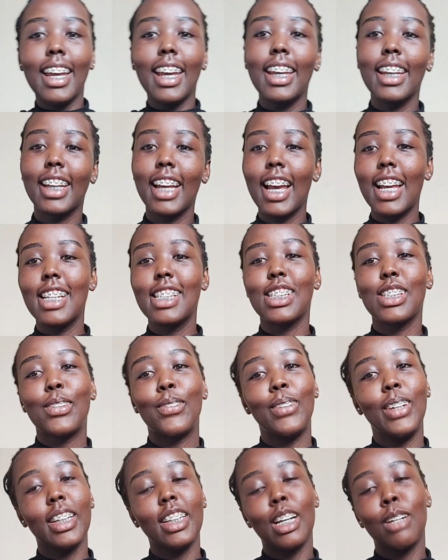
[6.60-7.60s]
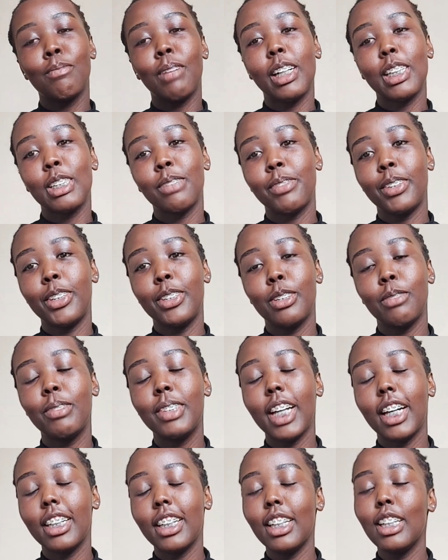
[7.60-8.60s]
Hey guys, welcome back to my YouTube
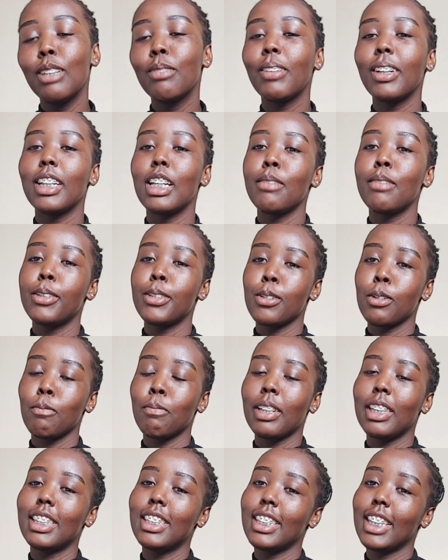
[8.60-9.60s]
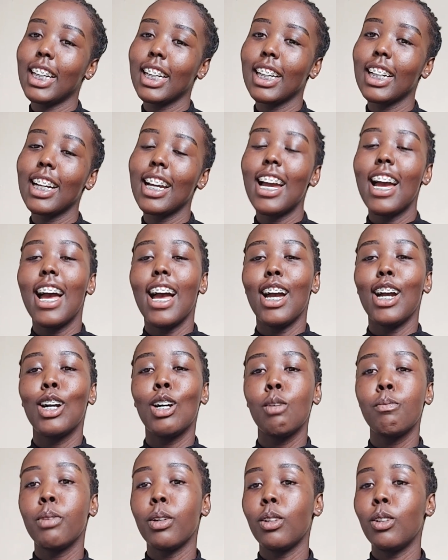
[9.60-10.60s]
channel. My name is Hopa Chin. I
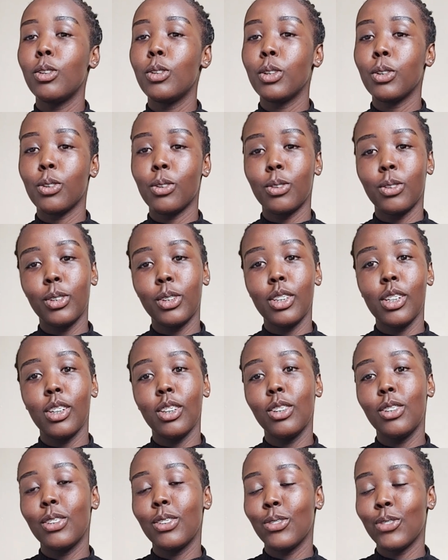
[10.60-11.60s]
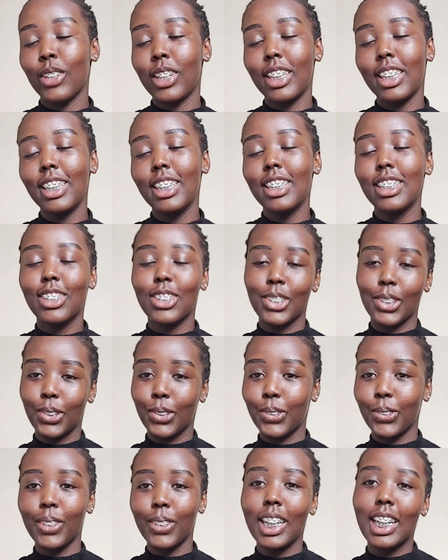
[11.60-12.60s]
hope you're all doing good, you're all doing well.
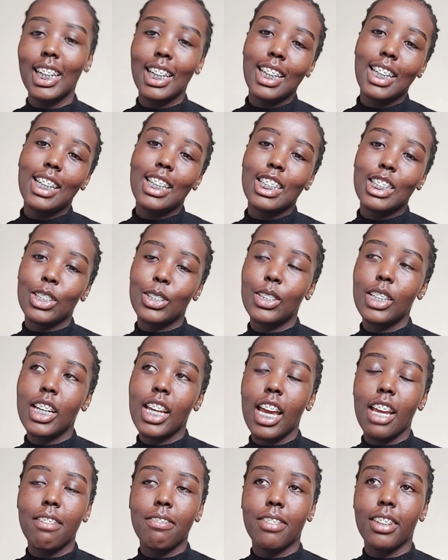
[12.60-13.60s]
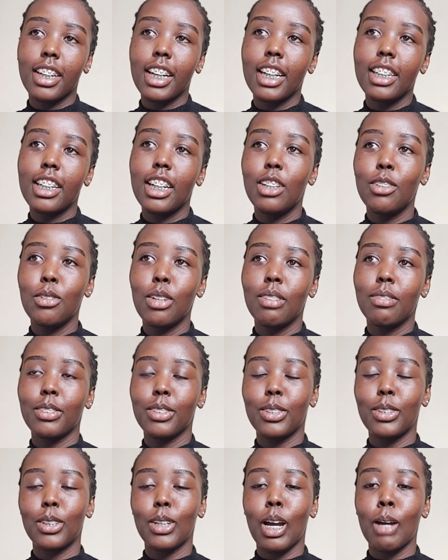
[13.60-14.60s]
So today I figured I'll do a
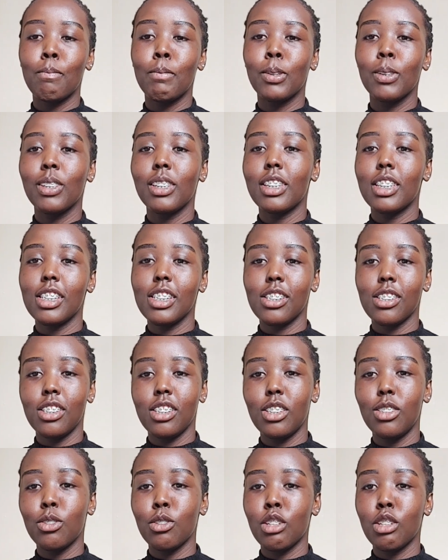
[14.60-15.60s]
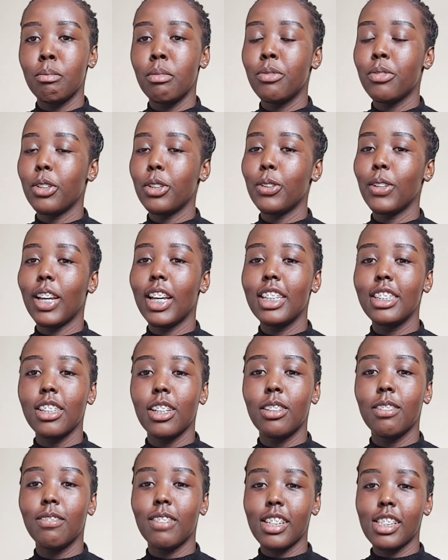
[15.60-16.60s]
video about things you need to know before you enter
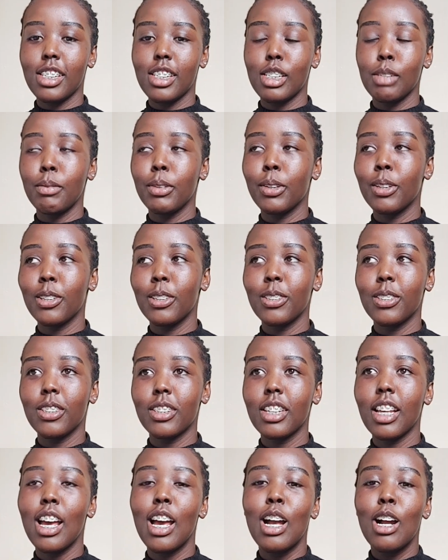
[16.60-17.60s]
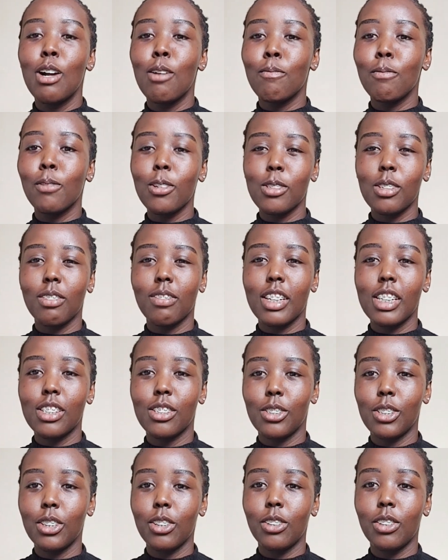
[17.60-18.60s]
university, because most of us
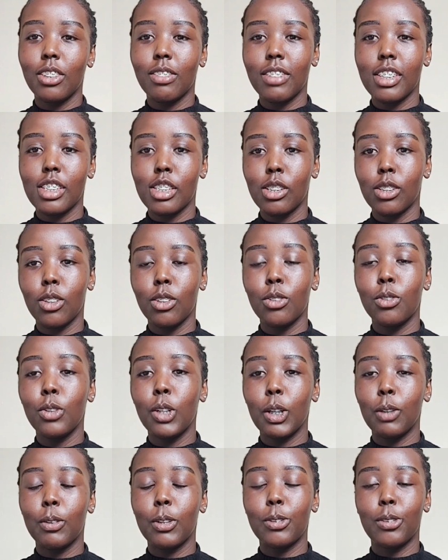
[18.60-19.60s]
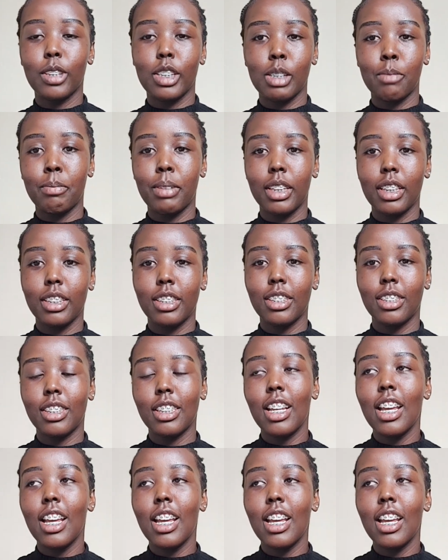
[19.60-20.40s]
join university not knowing what to expect.